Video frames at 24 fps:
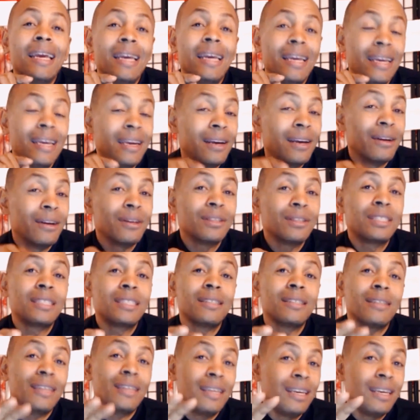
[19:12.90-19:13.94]
here's
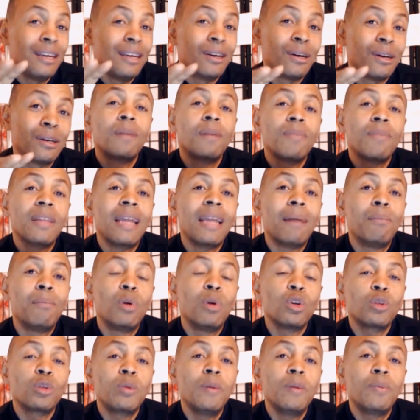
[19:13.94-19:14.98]
a little something that
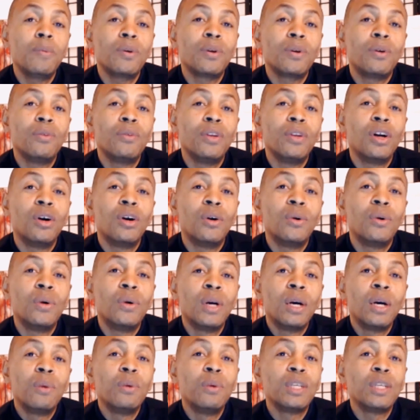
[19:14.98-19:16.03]
most people don't know,
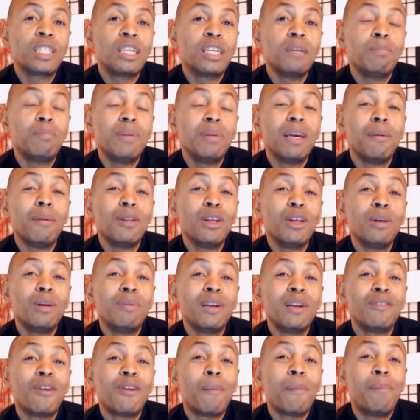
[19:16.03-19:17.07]
which could be a little
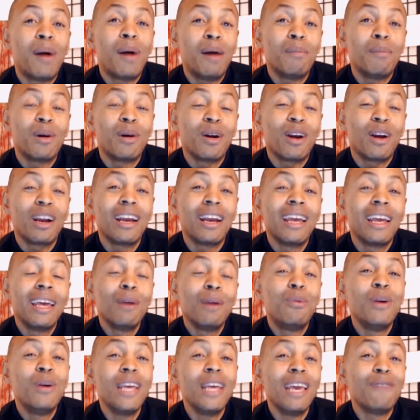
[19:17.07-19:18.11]
bit of a bummer
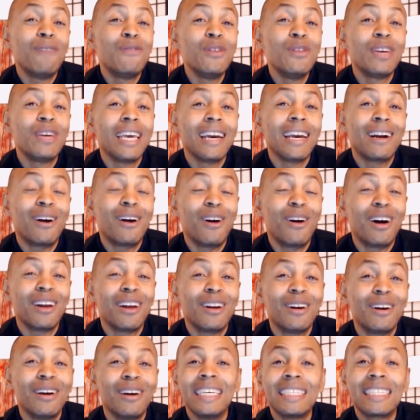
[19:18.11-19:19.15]
if you get caught
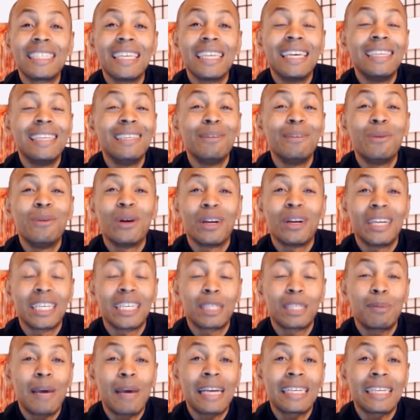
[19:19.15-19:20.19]
with this and you weren't
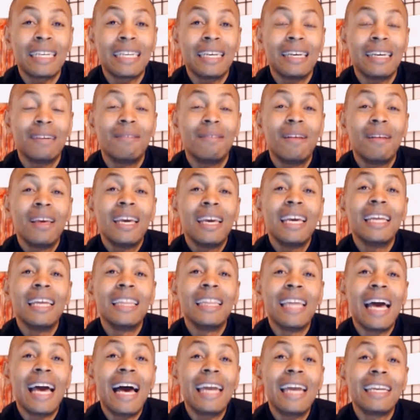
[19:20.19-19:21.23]
expecting it.
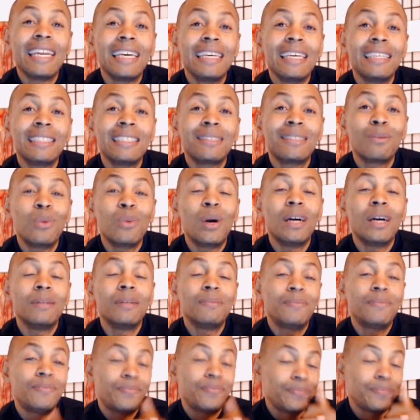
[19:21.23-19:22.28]
And that is what?